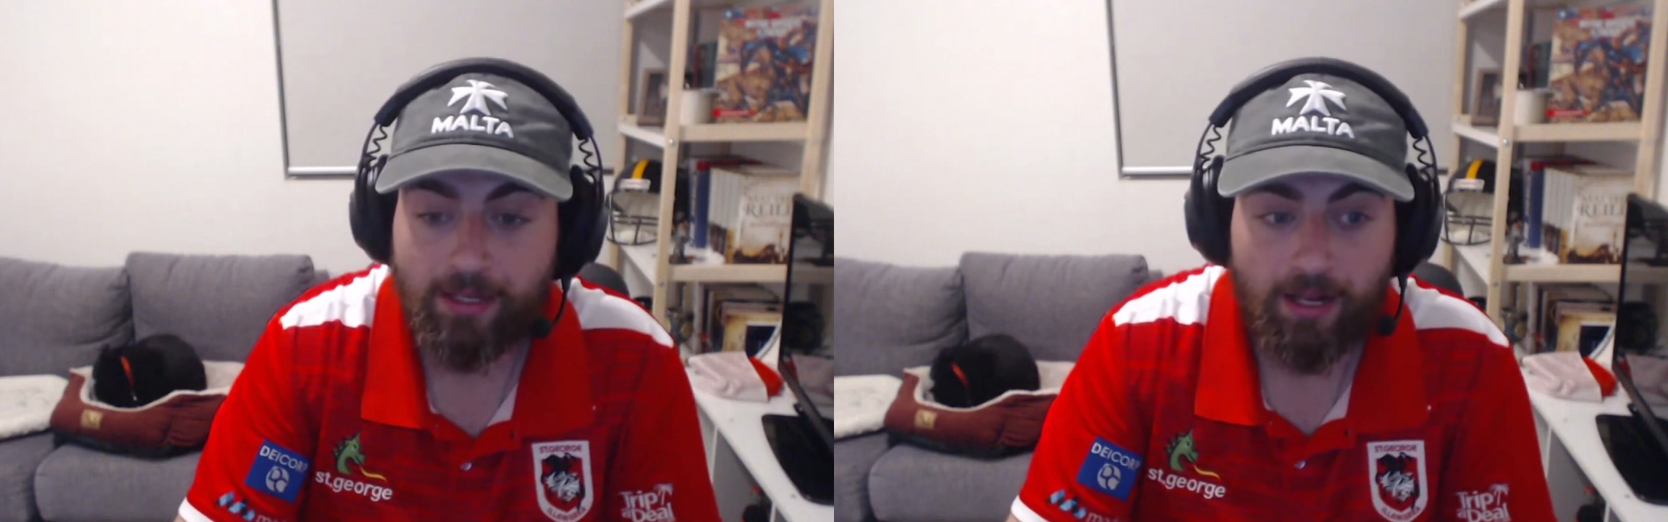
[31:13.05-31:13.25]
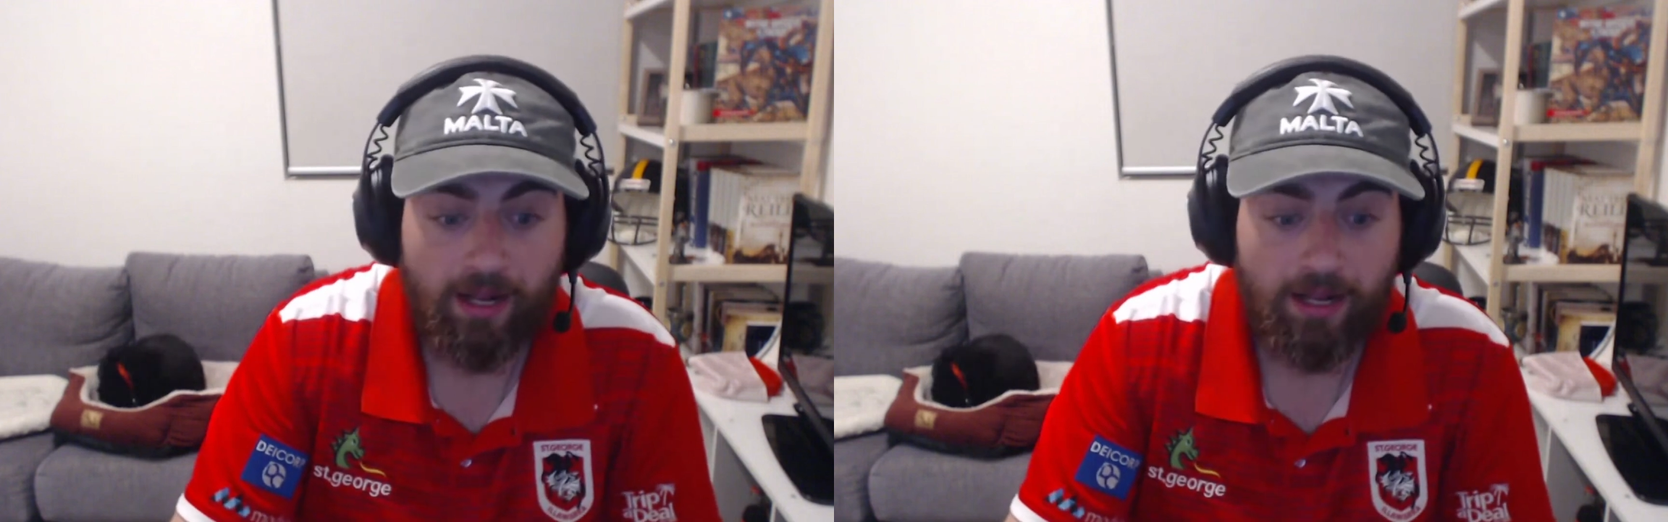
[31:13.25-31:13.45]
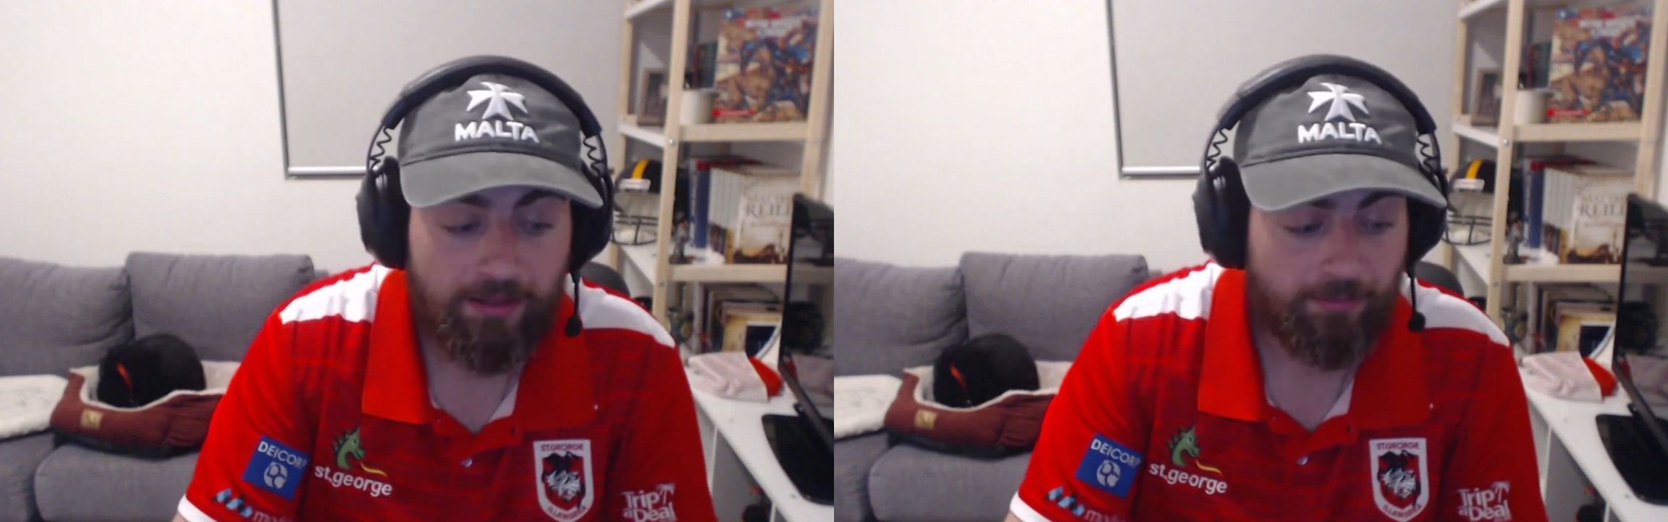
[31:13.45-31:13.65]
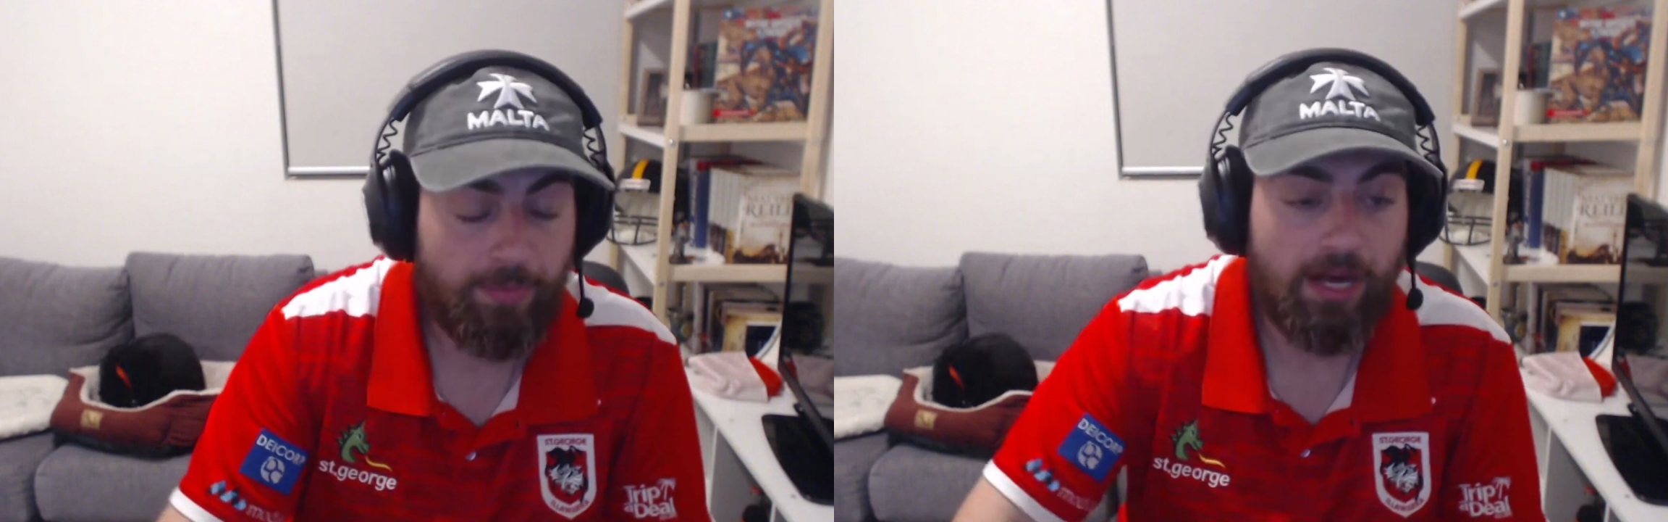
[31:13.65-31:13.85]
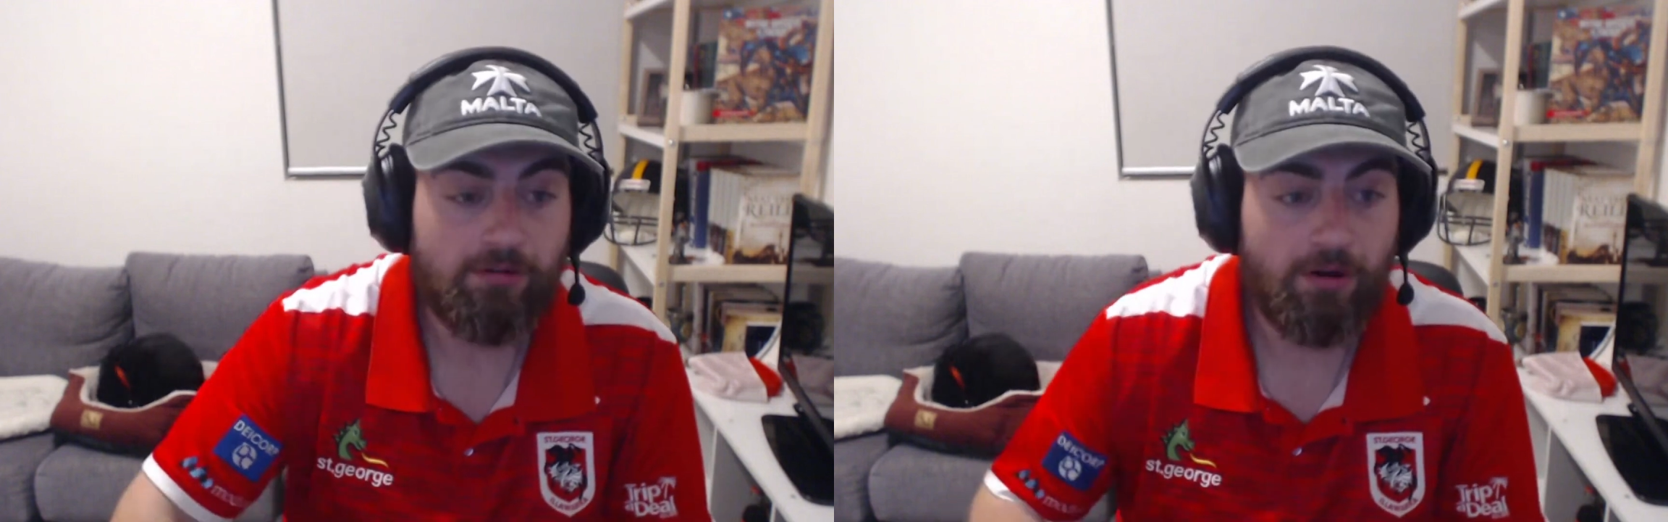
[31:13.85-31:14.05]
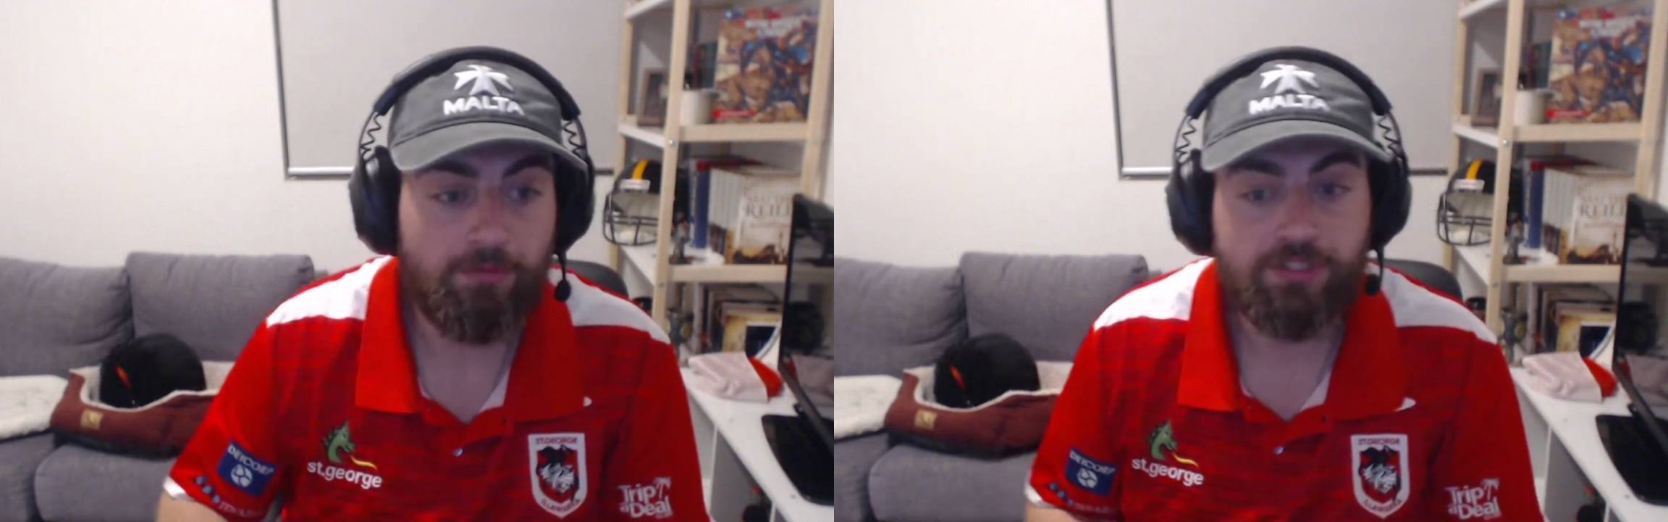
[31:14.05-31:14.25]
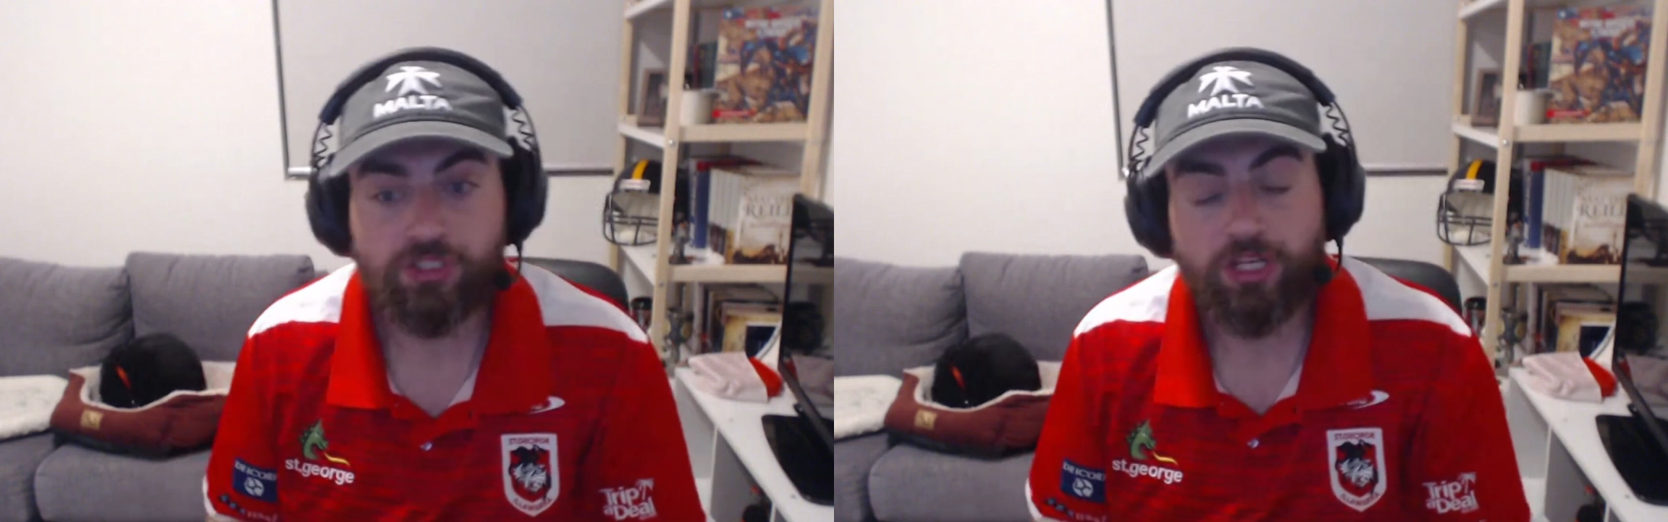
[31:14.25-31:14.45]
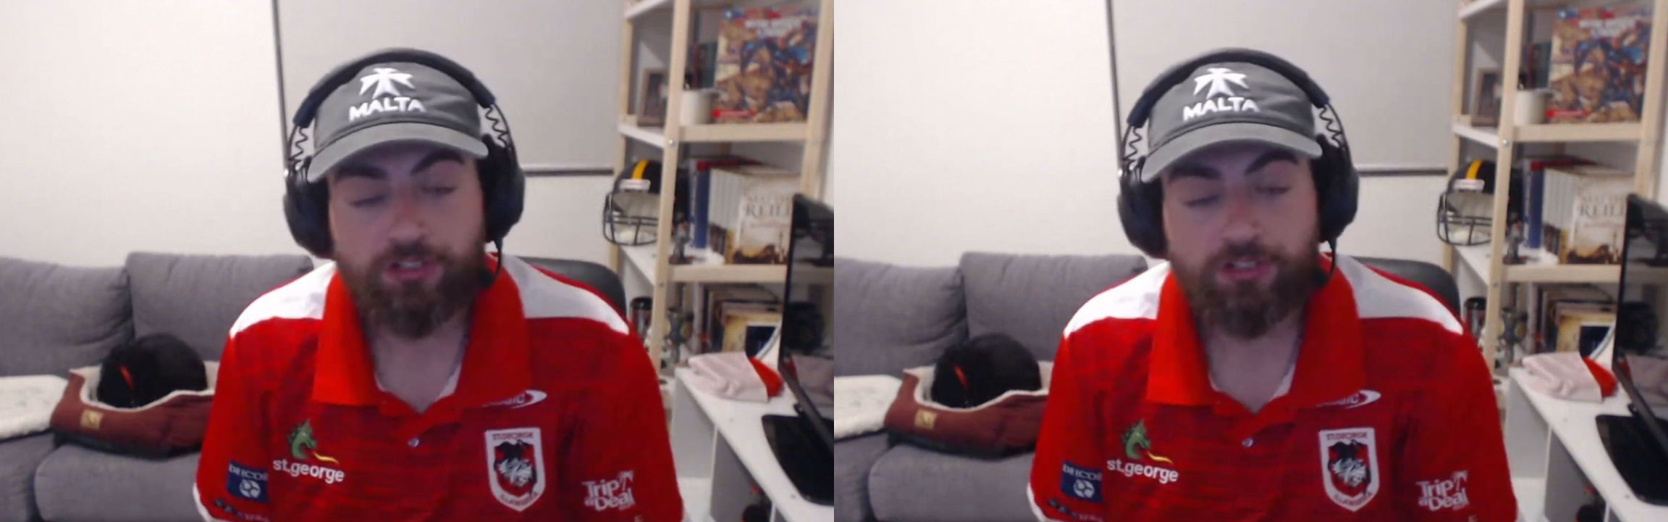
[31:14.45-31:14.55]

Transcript: I think back row is such